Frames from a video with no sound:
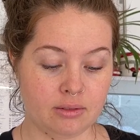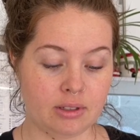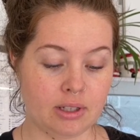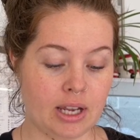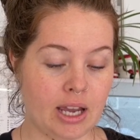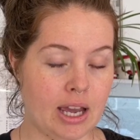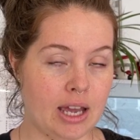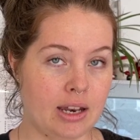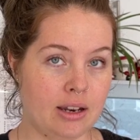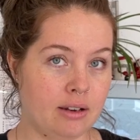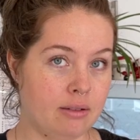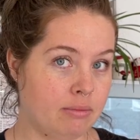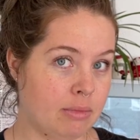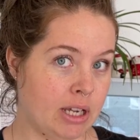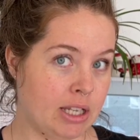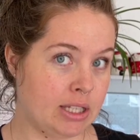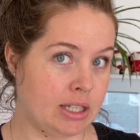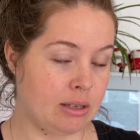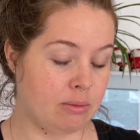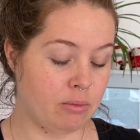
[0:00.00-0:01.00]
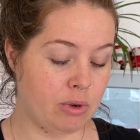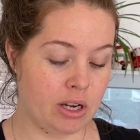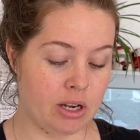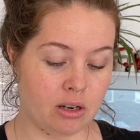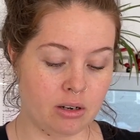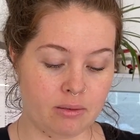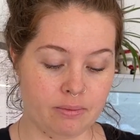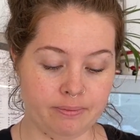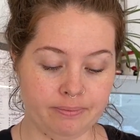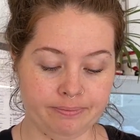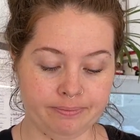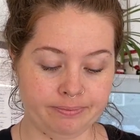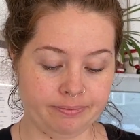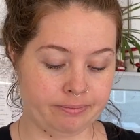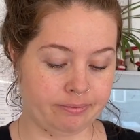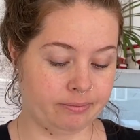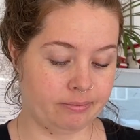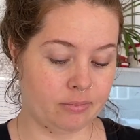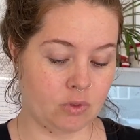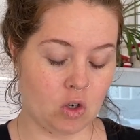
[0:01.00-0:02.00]
Again, might seem weird.
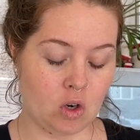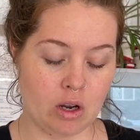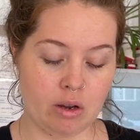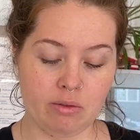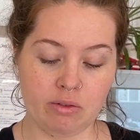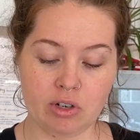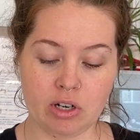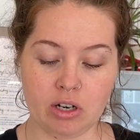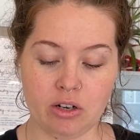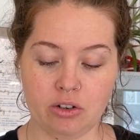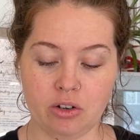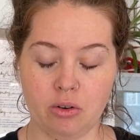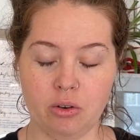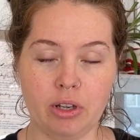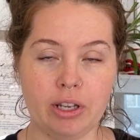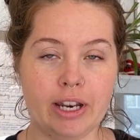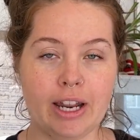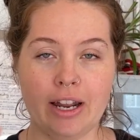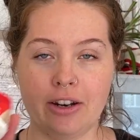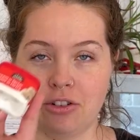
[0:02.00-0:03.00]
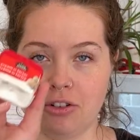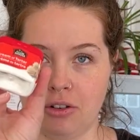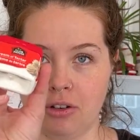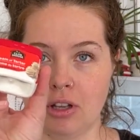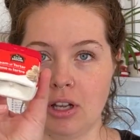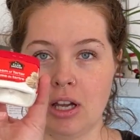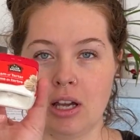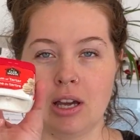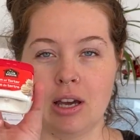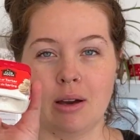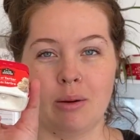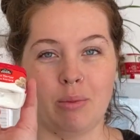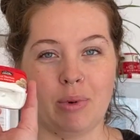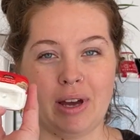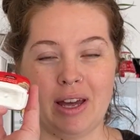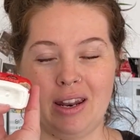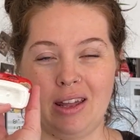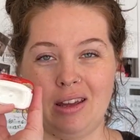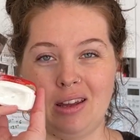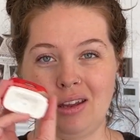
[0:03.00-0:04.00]
Cream of tartar, totally natural,
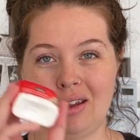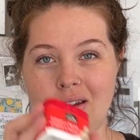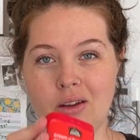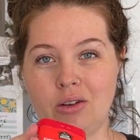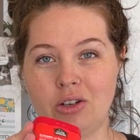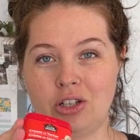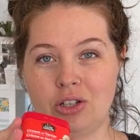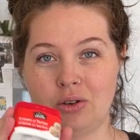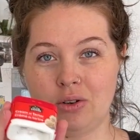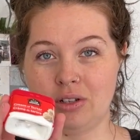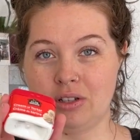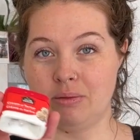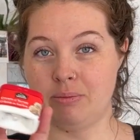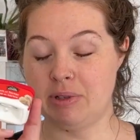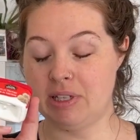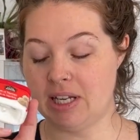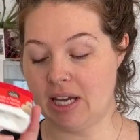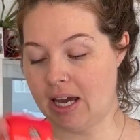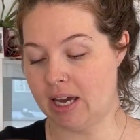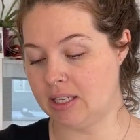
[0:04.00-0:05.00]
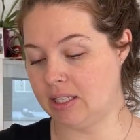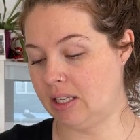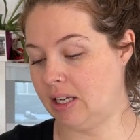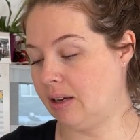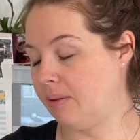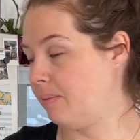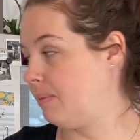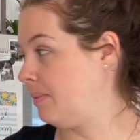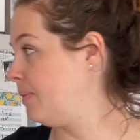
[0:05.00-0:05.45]
but a huge source of potassium.